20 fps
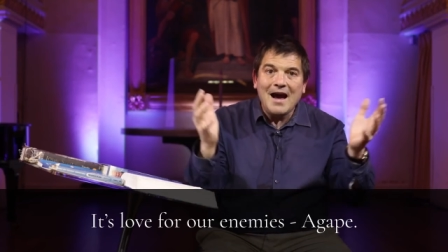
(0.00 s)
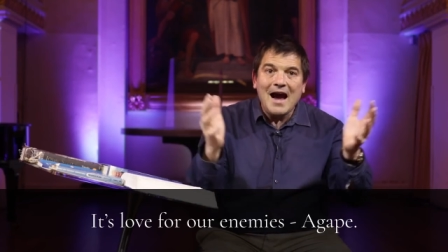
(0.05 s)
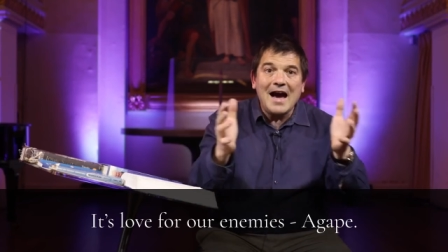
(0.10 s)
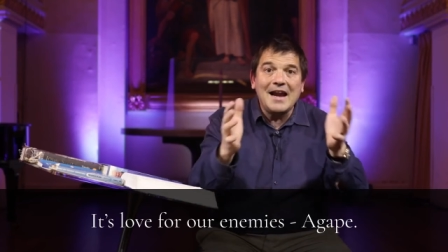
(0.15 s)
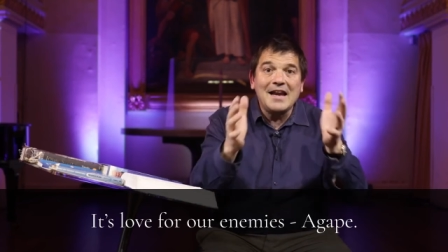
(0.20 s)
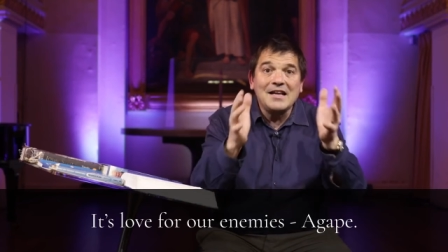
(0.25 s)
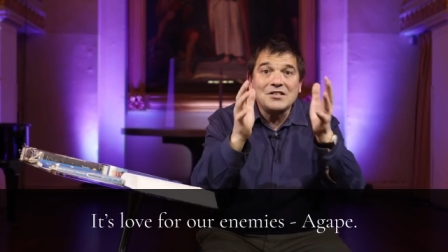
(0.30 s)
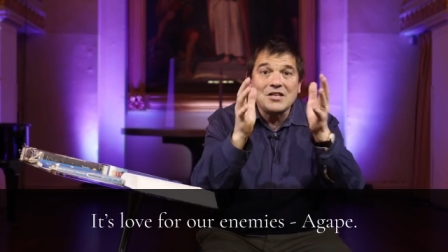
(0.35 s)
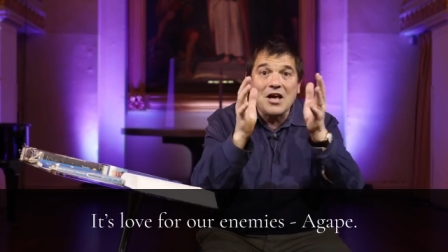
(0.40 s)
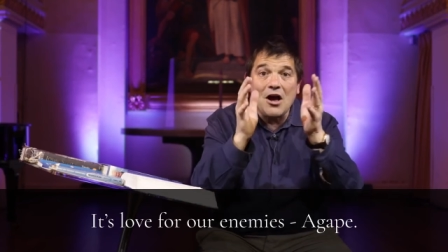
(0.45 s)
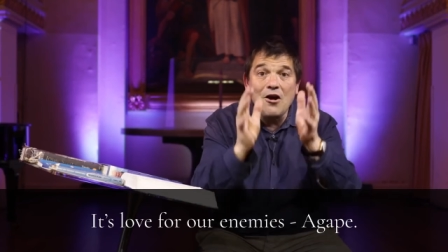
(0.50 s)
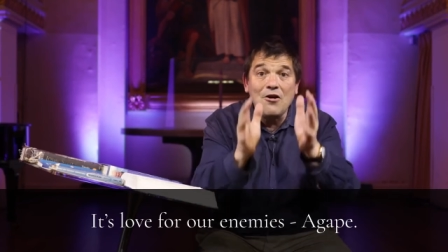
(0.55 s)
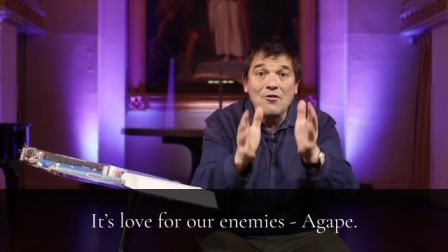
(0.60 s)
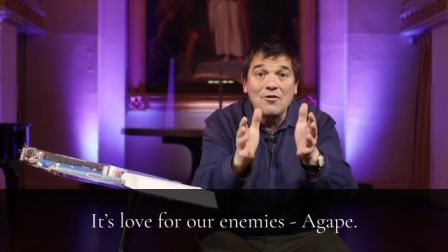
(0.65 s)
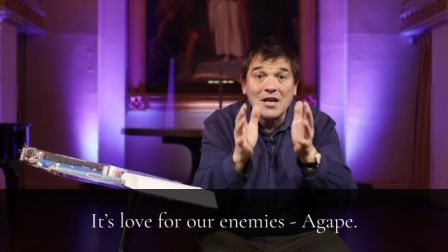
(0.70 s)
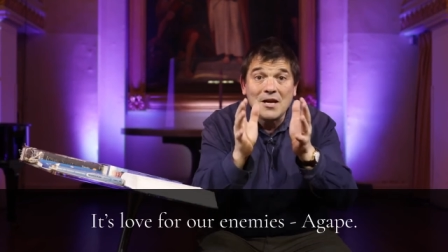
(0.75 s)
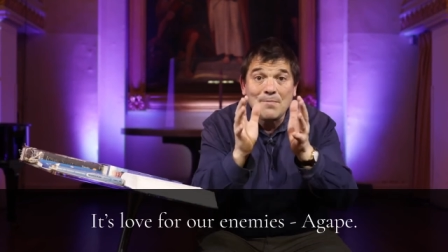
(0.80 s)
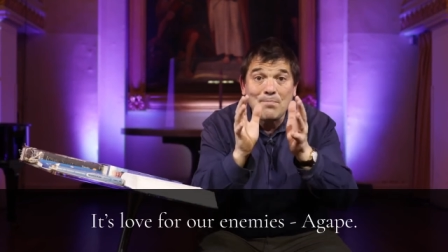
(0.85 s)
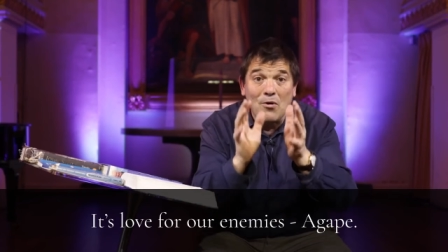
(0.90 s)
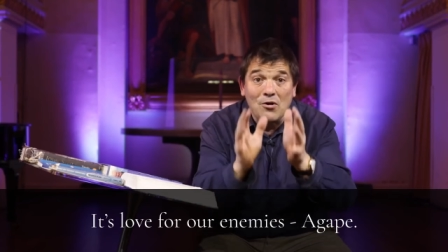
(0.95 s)
And it's
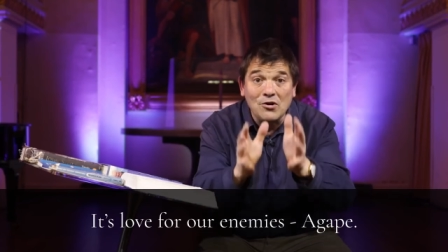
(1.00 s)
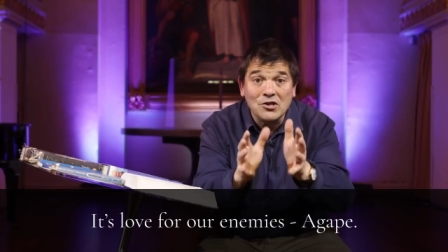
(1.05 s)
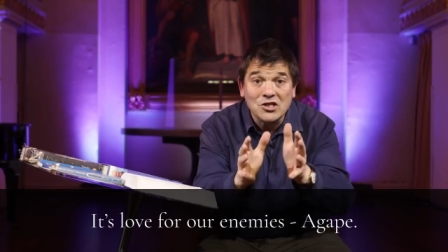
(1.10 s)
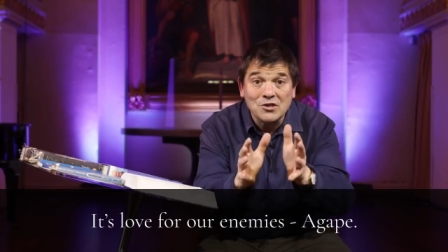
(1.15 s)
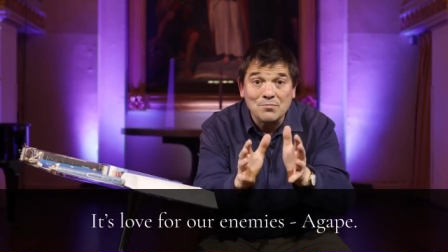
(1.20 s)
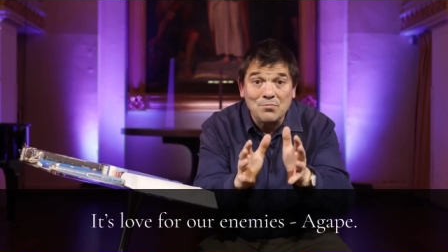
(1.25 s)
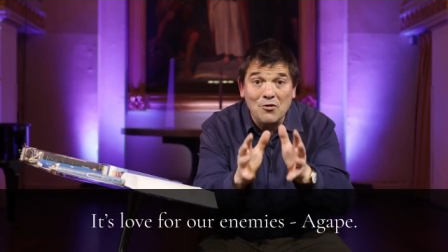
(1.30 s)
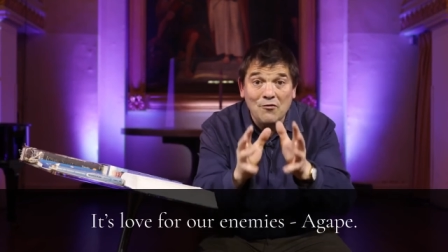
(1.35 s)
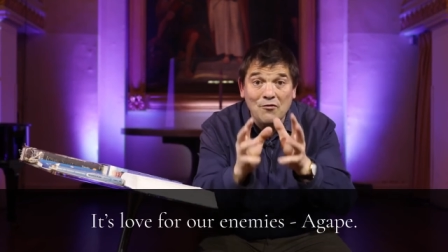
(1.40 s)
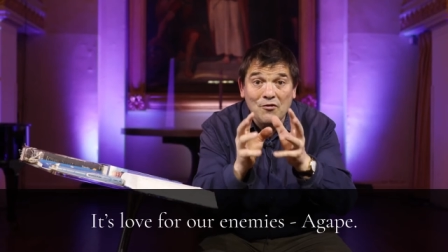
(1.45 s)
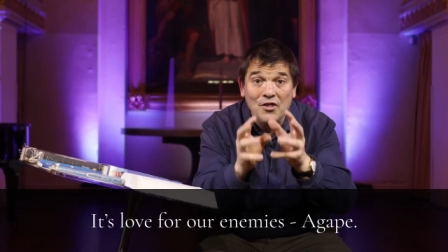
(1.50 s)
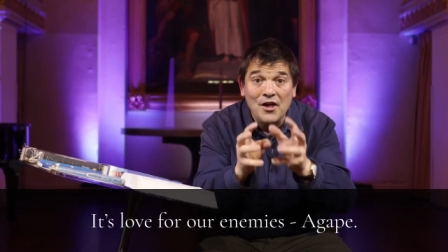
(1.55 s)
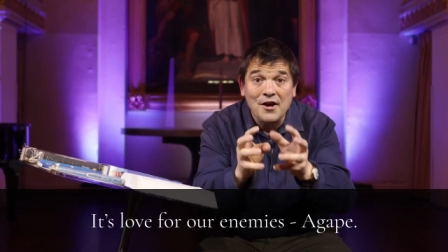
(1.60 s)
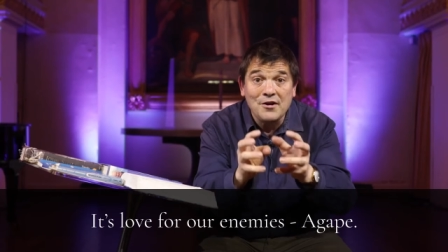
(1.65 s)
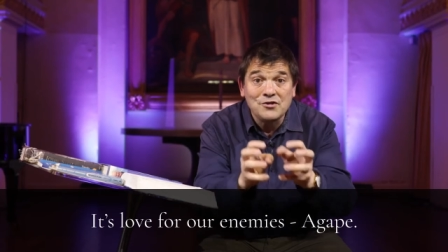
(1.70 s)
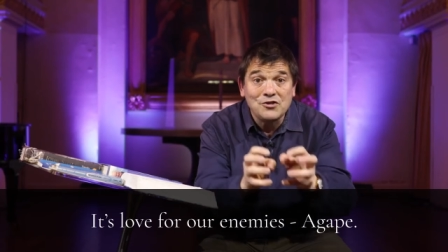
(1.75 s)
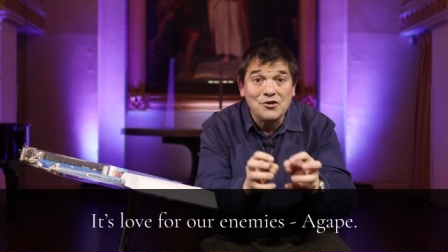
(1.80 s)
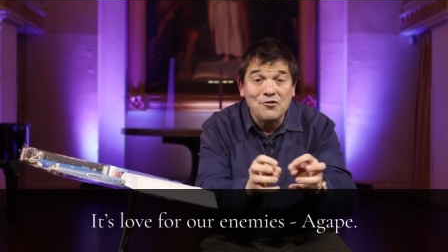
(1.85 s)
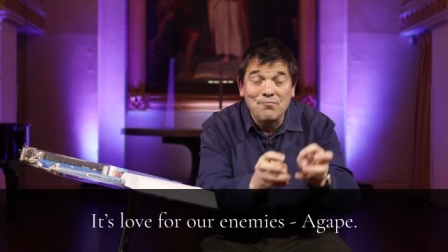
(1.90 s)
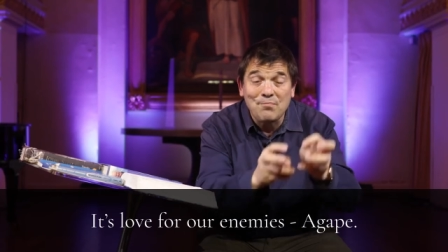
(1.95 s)
only possible for
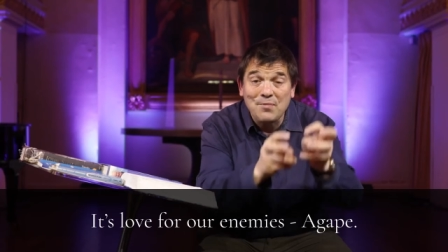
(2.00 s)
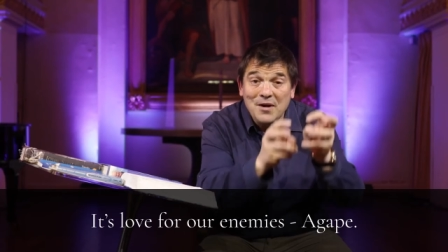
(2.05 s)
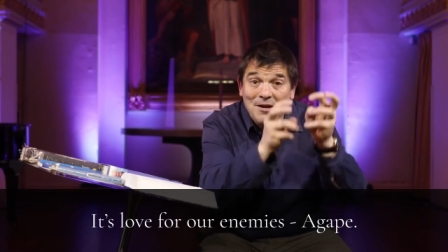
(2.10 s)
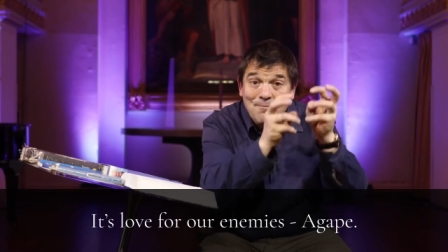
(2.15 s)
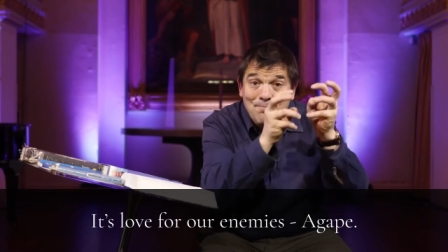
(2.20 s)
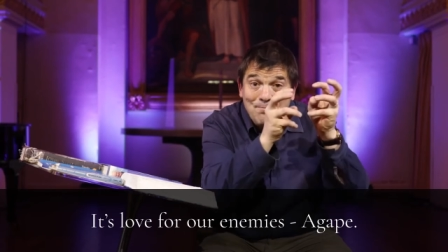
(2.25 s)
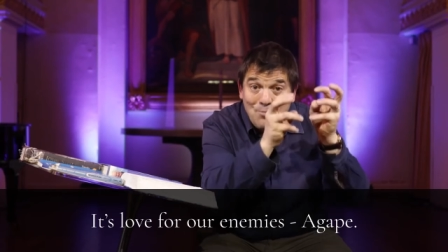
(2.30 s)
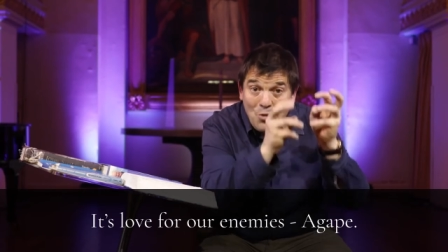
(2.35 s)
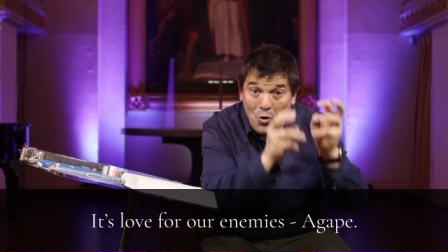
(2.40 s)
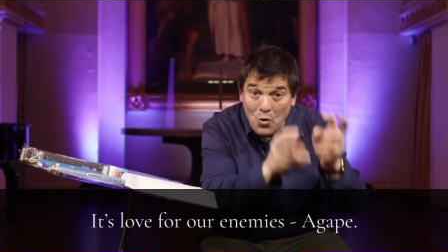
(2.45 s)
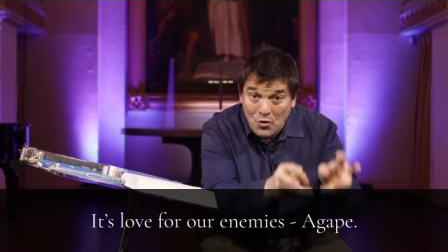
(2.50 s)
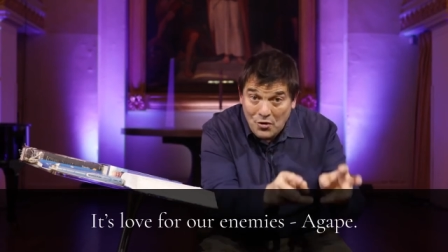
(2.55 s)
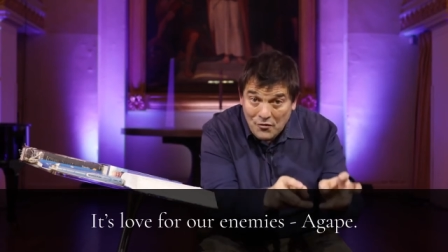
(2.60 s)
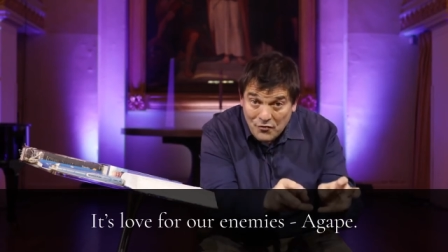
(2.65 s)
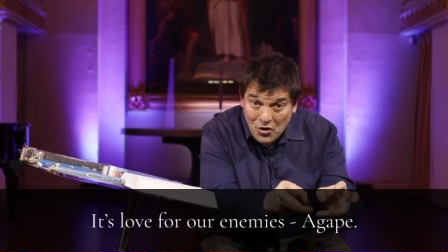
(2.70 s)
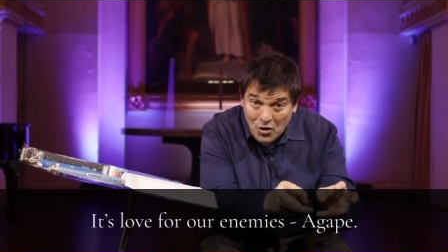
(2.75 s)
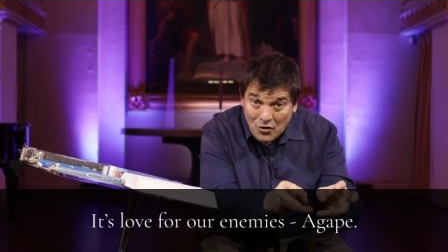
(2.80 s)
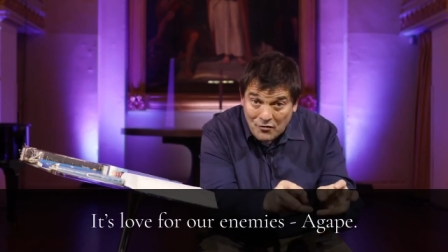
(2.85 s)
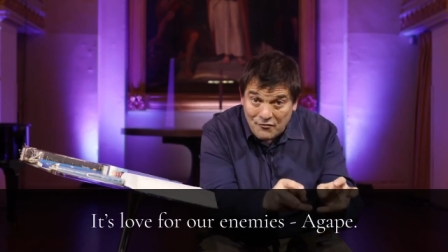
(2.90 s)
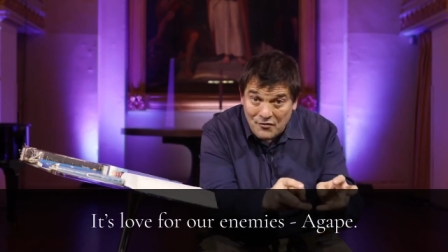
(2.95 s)
those who've been born of
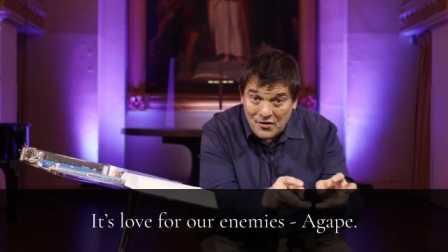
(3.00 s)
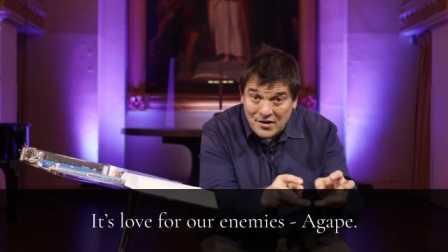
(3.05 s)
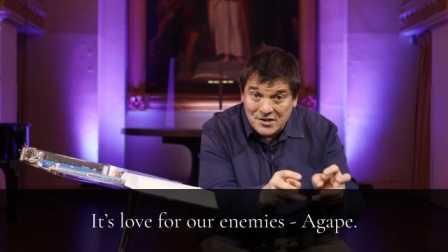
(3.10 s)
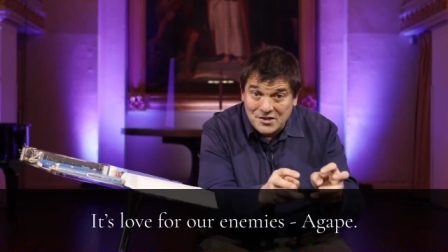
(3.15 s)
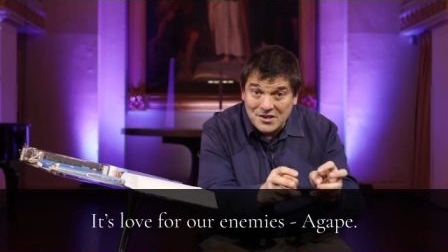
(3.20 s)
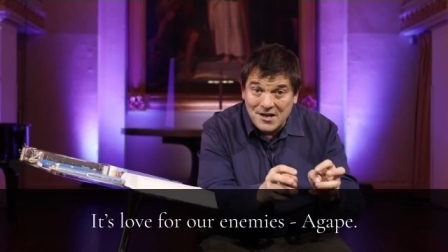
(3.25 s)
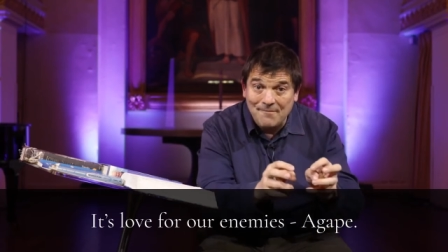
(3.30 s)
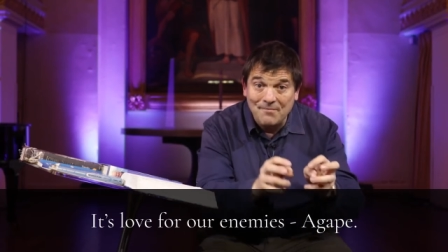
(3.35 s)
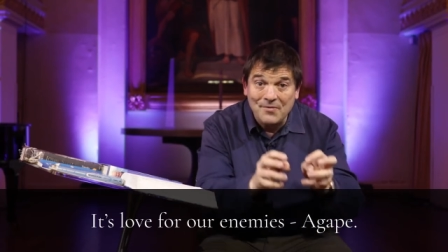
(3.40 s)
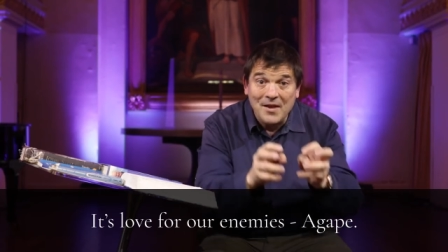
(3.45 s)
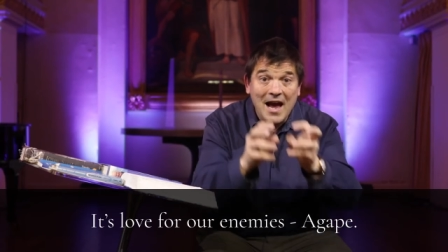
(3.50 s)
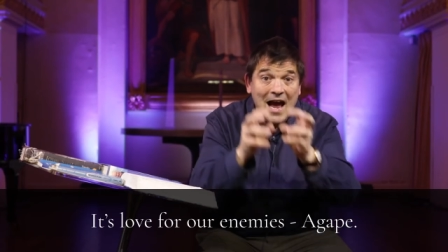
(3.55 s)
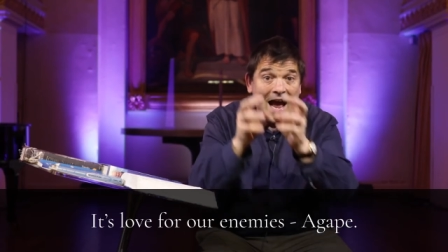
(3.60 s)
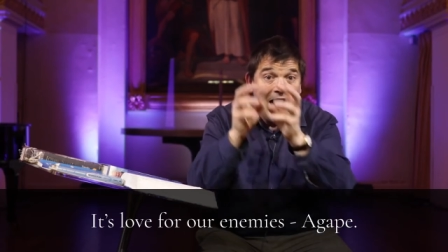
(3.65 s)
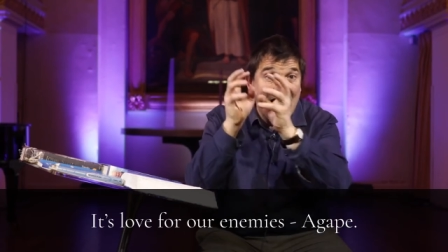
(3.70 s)
God, verse seven,